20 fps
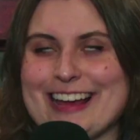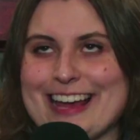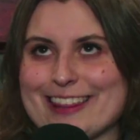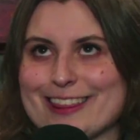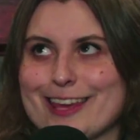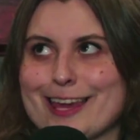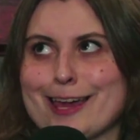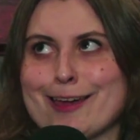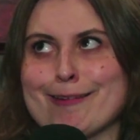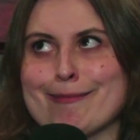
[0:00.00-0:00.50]
I
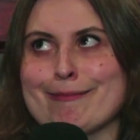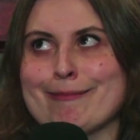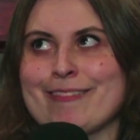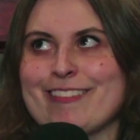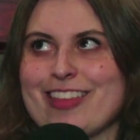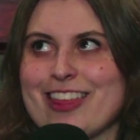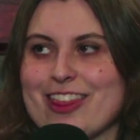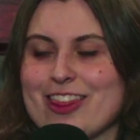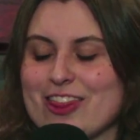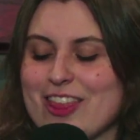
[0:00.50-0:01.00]
think
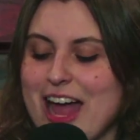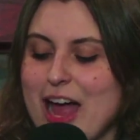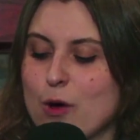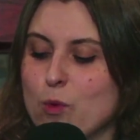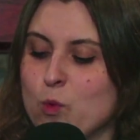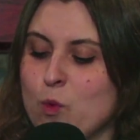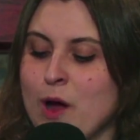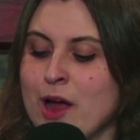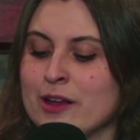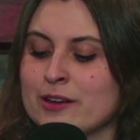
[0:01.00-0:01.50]
that
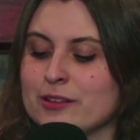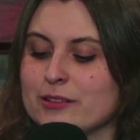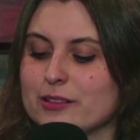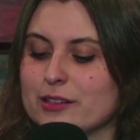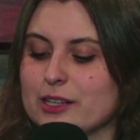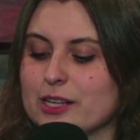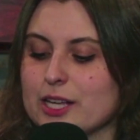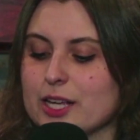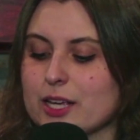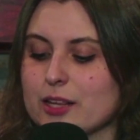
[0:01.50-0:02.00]
one
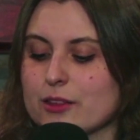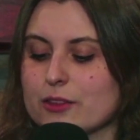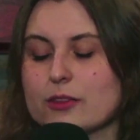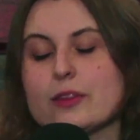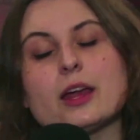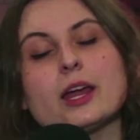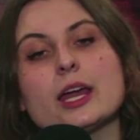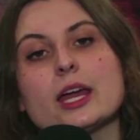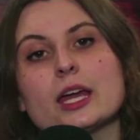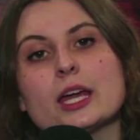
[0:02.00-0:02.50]
key
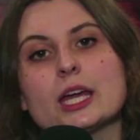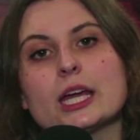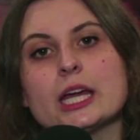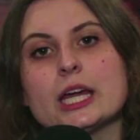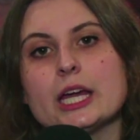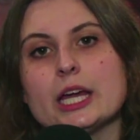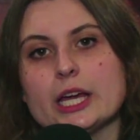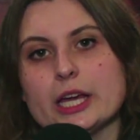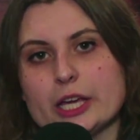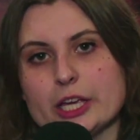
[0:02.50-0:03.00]
thing
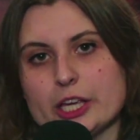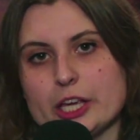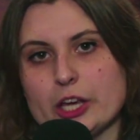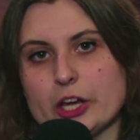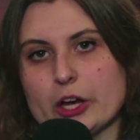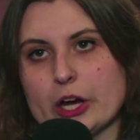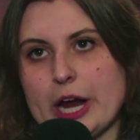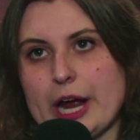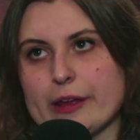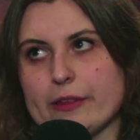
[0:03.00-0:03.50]

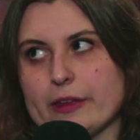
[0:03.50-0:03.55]
here,